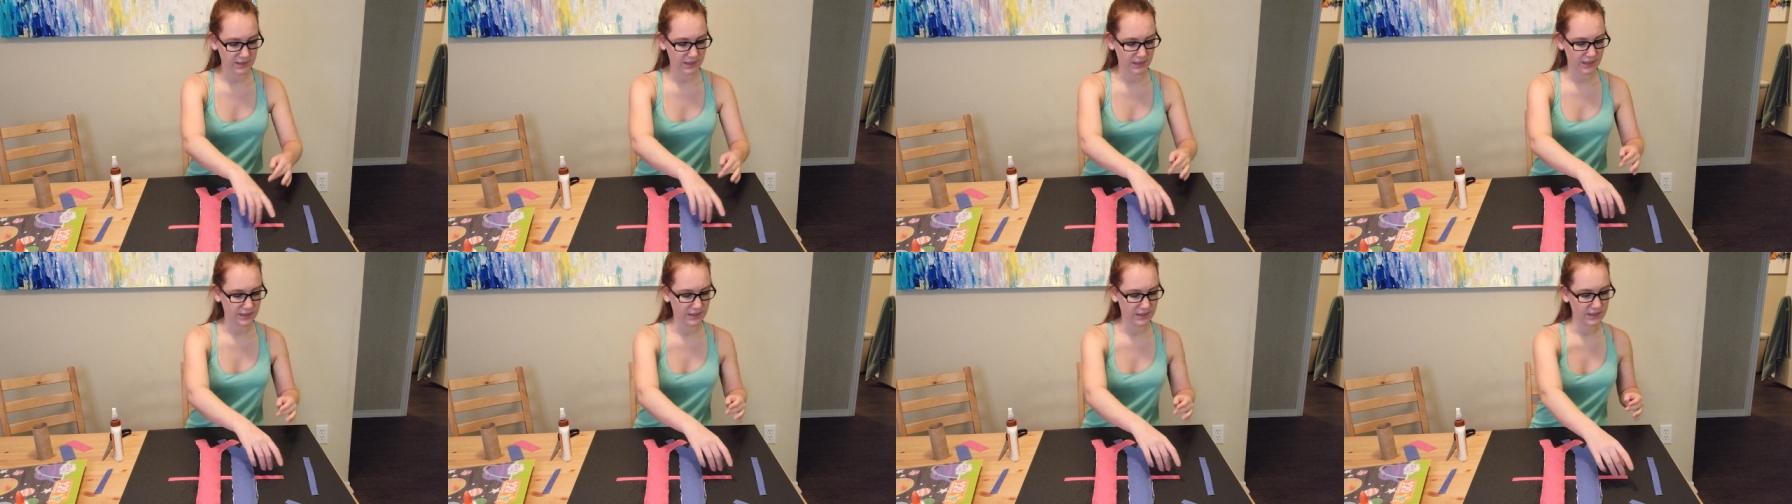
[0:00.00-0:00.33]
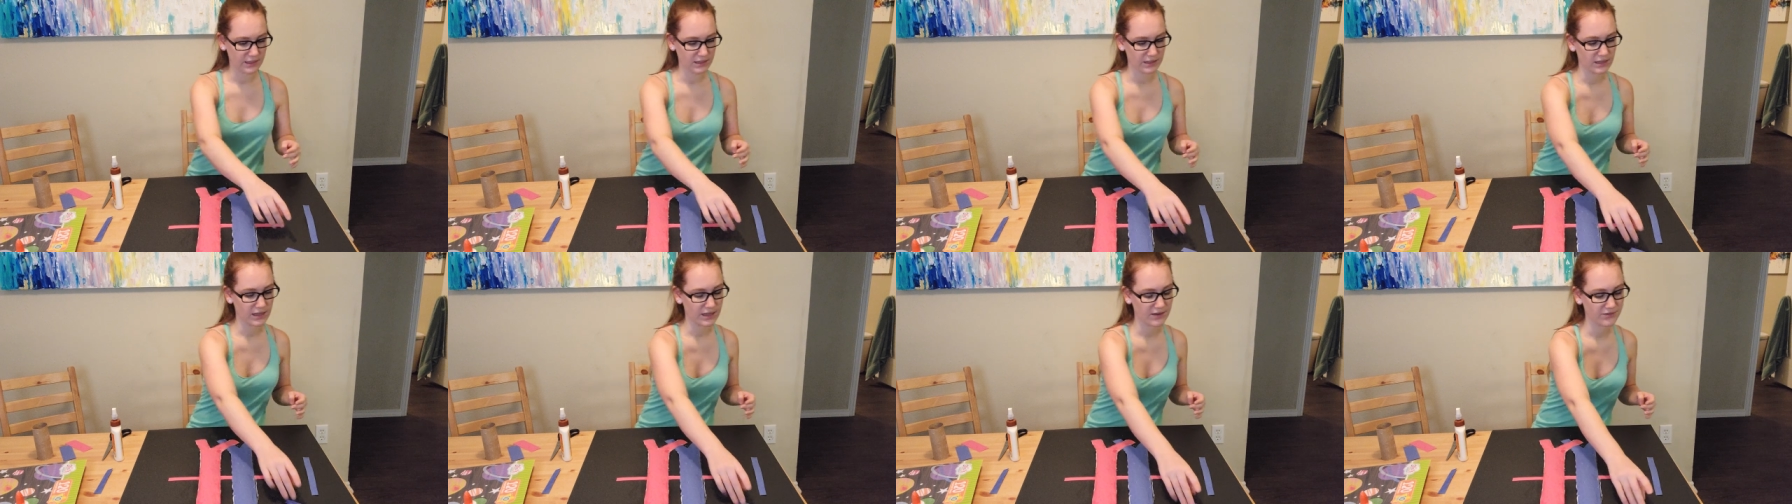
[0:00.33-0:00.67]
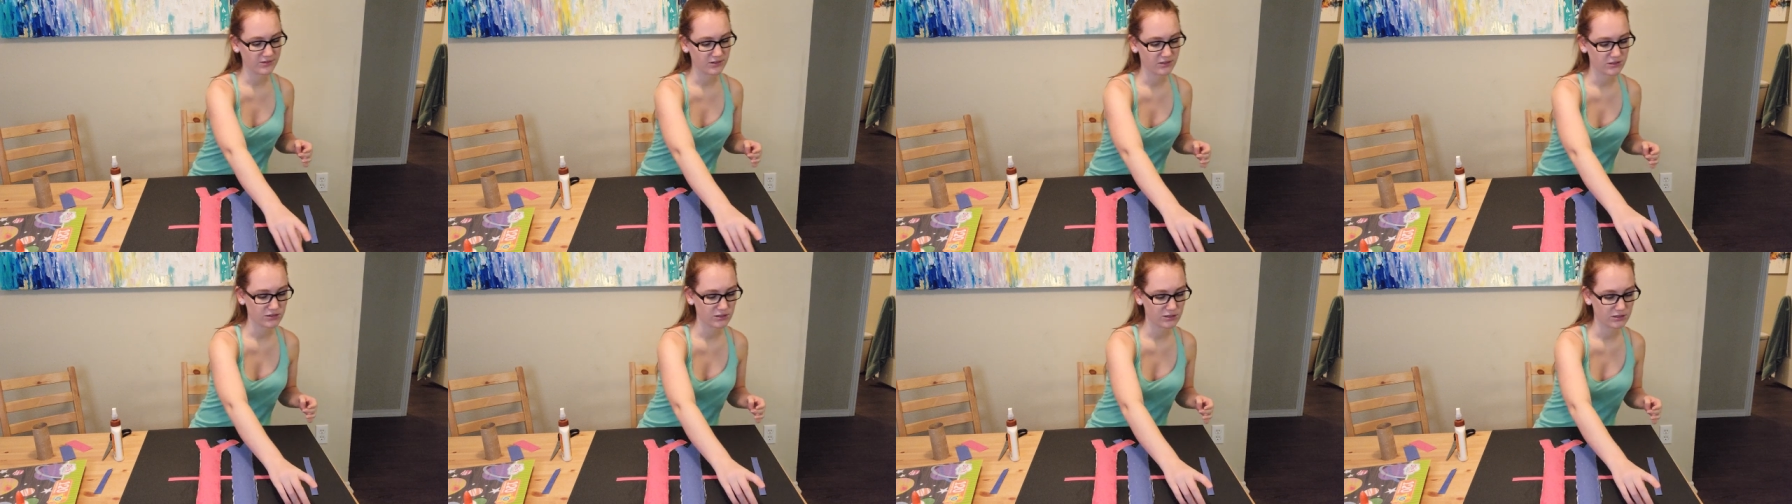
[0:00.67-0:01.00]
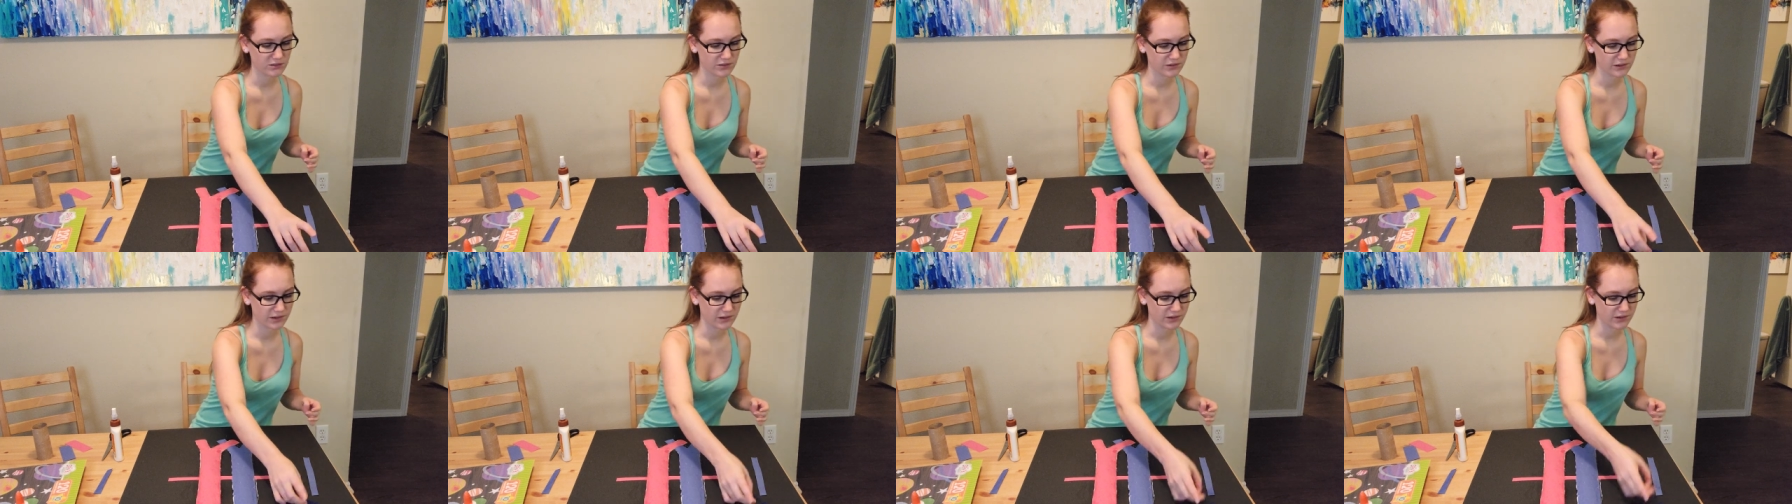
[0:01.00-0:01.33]
and then having to turn
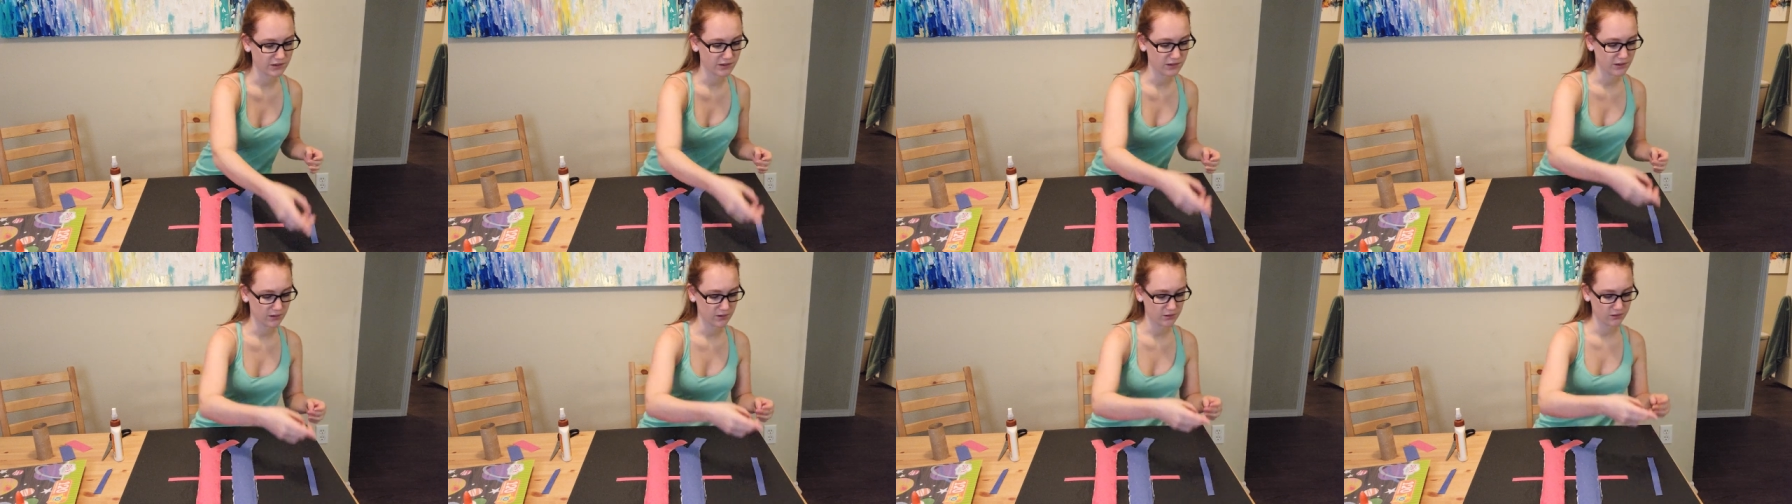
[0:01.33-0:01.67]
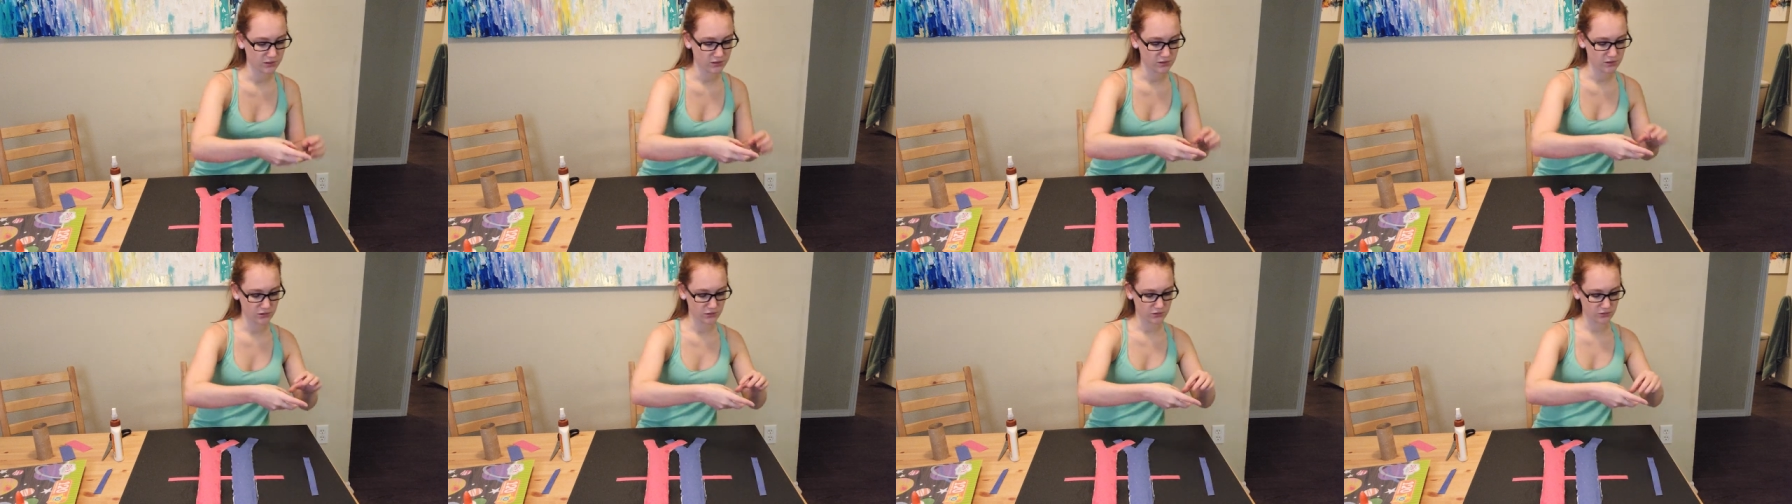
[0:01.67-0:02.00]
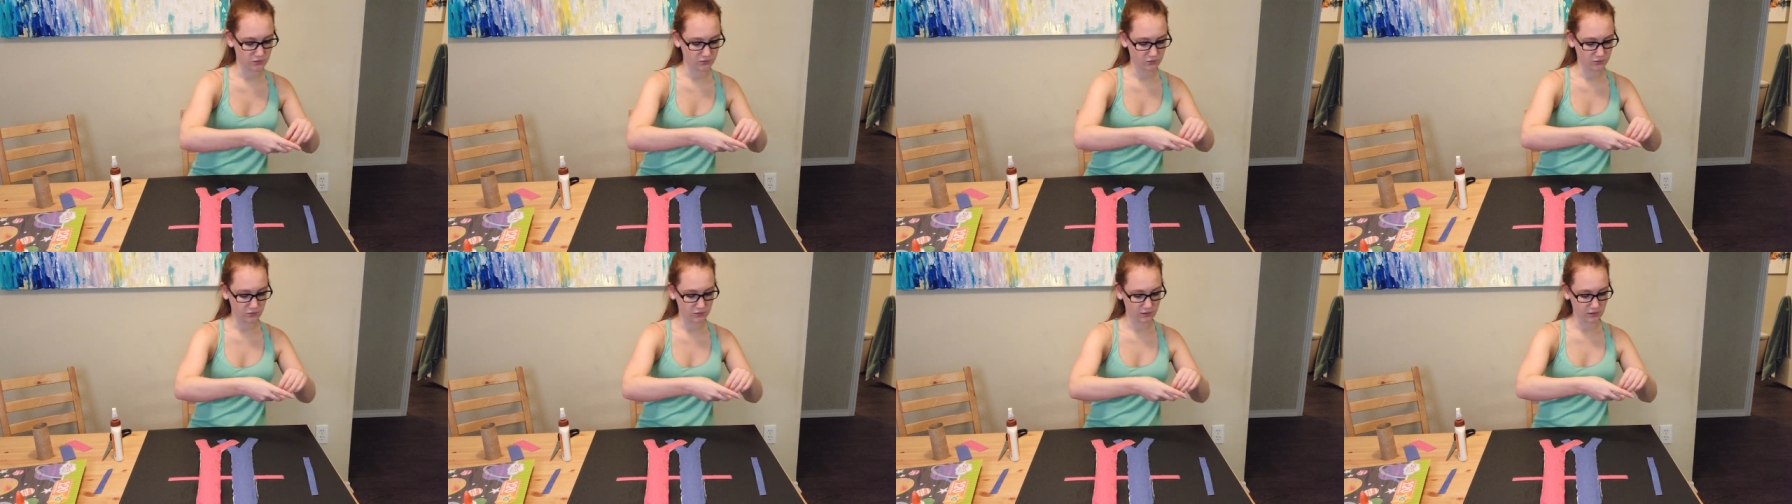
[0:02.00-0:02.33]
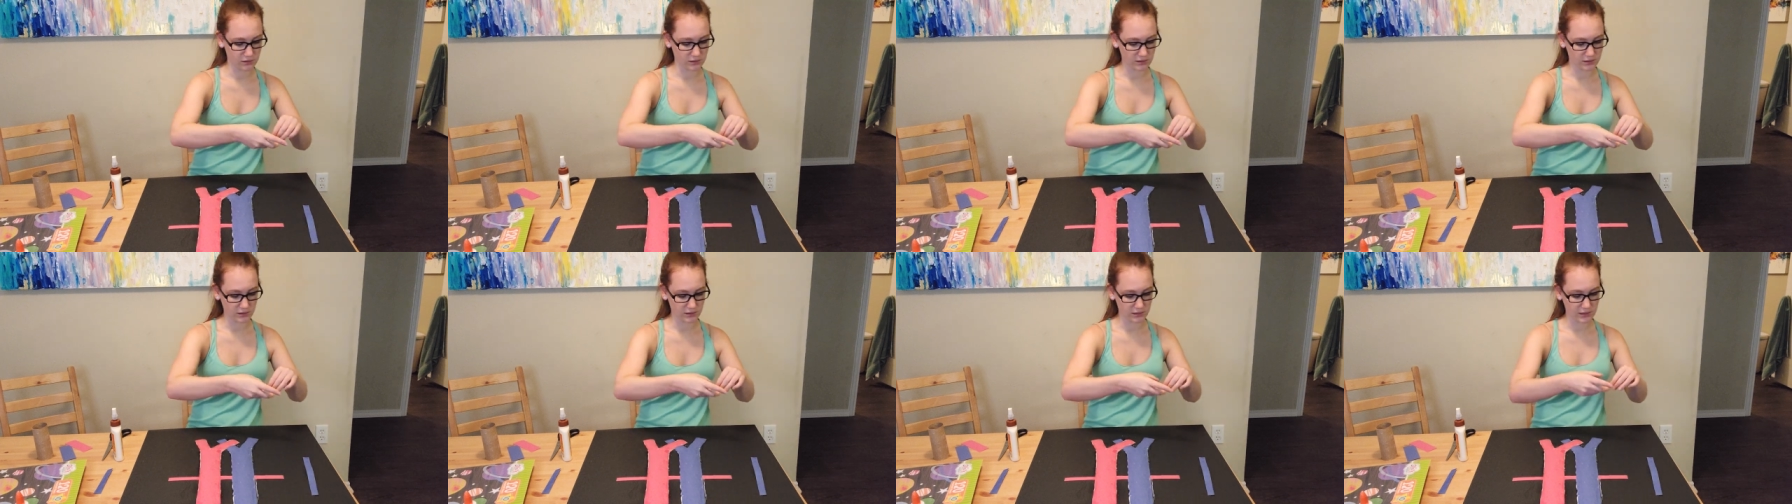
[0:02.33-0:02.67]
around and go to
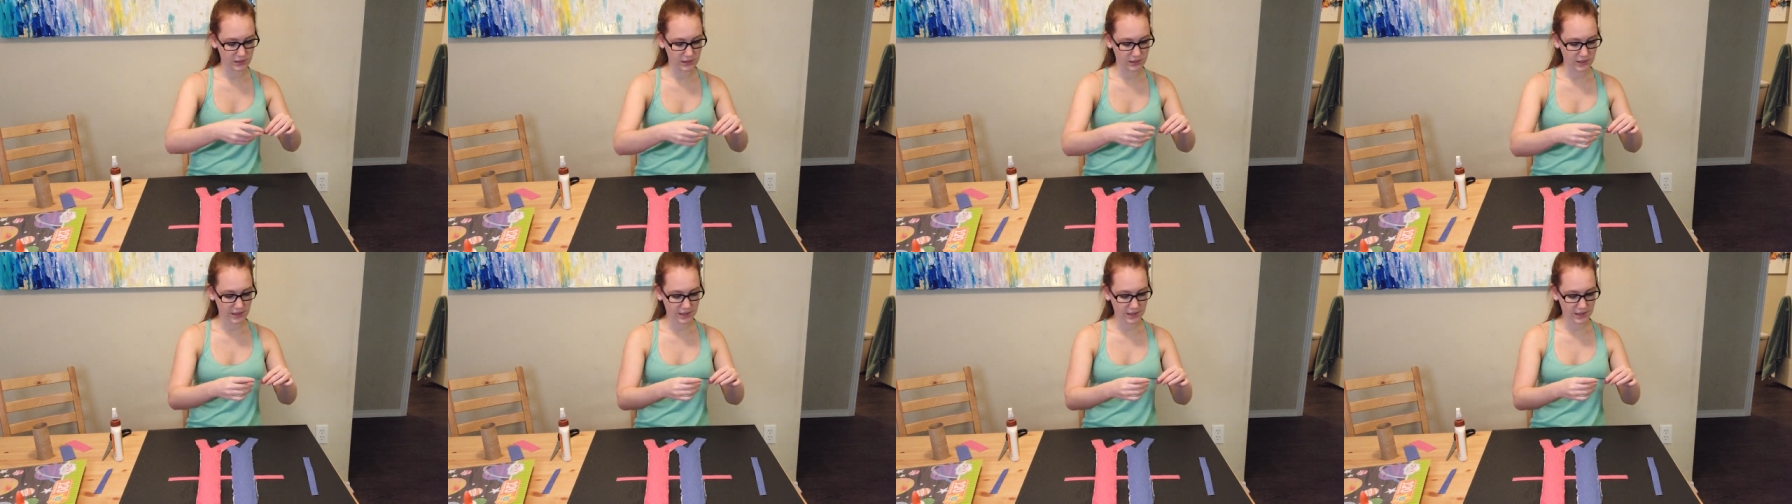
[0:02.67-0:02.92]
school